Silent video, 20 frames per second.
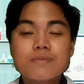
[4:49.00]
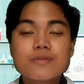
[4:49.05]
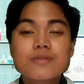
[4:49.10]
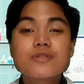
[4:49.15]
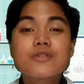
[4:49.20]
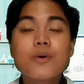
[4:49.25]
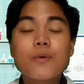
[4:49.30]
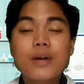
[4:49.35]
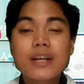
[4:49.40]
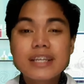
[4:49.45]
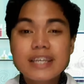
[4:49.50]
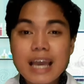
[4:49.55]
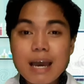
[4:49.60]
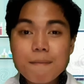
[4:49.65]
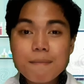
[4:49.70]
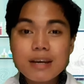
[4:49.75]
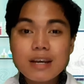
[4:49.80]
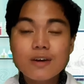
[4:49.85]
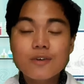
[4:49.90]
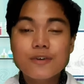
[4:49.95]
So in
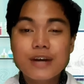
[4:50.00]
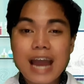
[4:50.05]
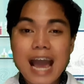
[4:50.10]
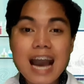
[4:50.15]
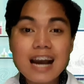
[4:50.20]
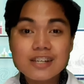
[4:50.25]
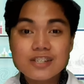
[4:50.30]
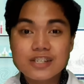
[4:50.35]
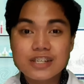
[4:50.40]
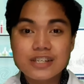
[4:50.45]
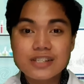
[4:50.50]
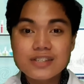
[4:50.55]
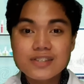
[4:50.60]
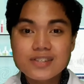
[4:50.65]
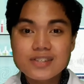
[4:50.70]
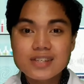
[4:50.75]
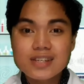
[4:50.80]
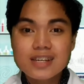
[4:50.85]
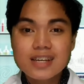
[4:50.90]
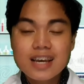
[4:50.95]
chemical
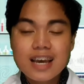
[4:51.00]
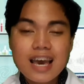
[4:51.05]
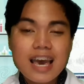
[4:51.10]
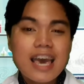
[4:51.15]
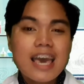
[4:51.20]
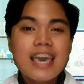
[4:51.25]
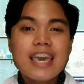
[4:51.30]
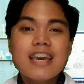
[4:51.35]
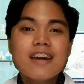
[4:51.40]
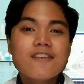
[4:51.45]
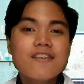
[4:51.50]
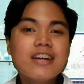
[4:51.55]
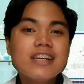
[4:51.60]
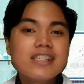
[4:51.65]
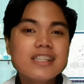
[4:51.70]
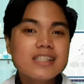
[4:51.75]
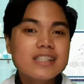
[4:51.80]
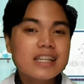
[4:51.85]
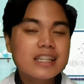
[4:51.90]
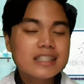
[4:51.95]
reactions,
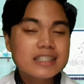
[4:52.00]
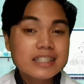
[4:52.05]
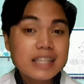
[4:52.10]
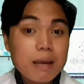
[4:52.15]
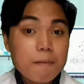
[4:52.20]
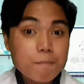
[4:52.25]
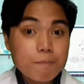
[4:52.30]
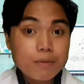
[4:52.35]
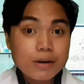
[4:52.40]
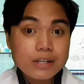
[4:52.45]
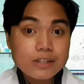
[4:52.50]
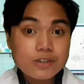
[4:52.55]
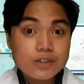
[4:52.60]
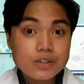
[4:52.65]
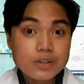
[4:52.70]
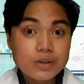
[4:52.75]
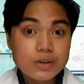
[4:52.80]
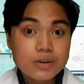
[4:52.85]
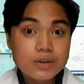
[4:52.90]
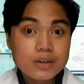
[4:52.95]
increasing the
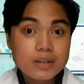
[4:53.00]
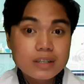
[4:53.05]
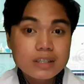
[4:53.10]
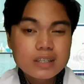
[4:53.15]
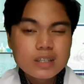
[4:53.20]
temperature